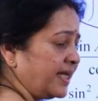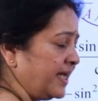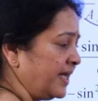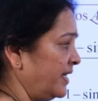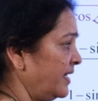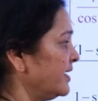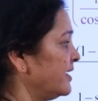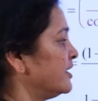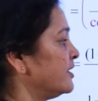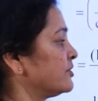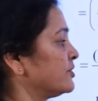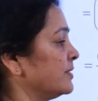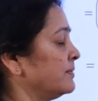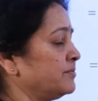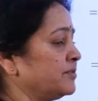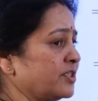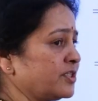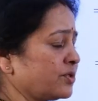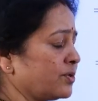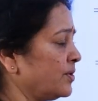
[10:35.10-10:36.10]
a. So
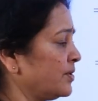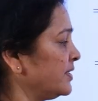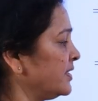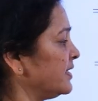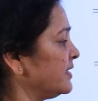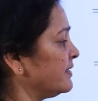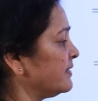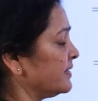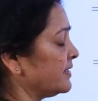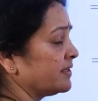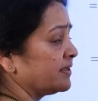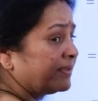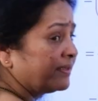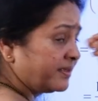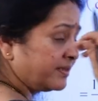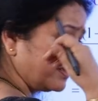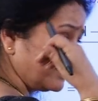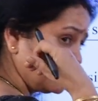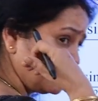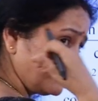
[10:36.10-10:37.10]
I'm just going to
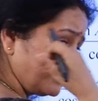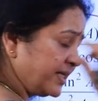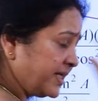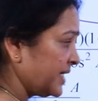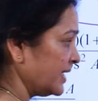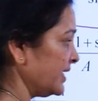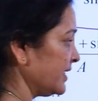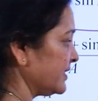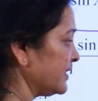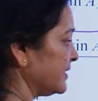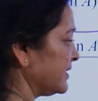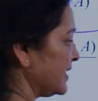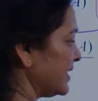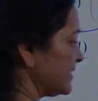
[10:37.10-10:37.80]
recollect it